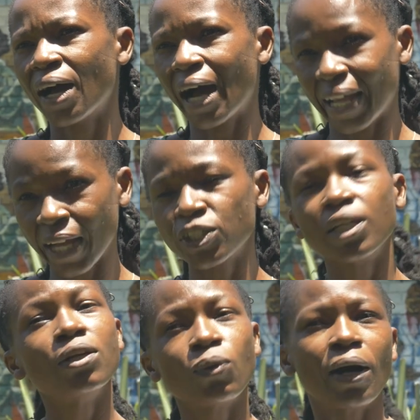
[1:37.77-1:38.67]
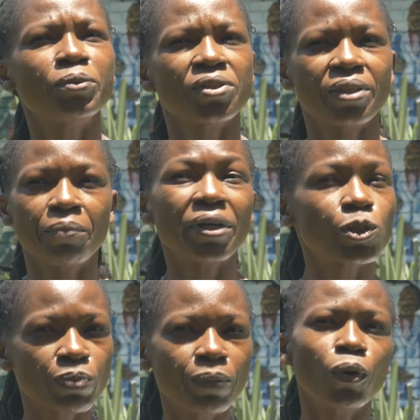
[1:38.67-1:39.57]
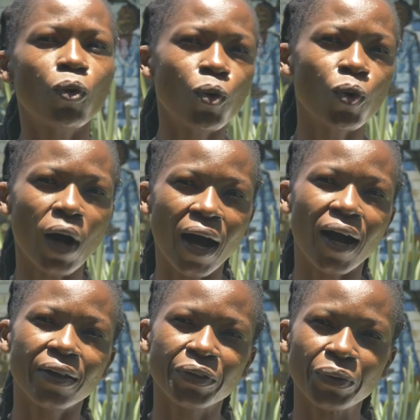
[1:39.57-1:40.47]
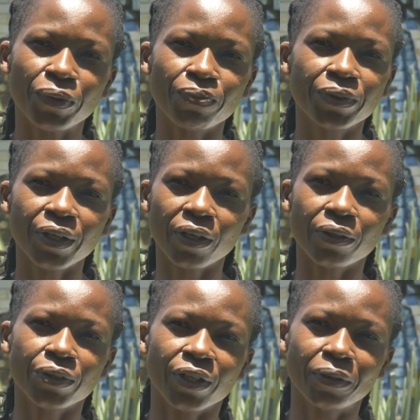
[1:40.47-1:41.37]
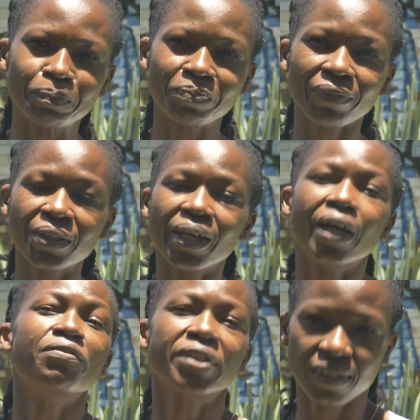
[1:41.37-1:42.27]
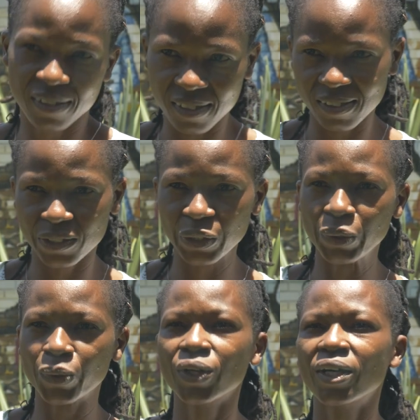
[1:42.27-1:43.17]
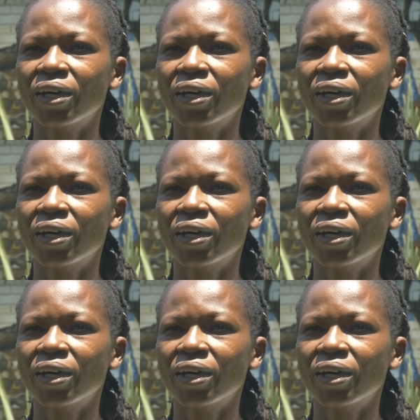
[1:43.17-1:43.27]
I actually look up to them as people who are, you know, the evidence, you know,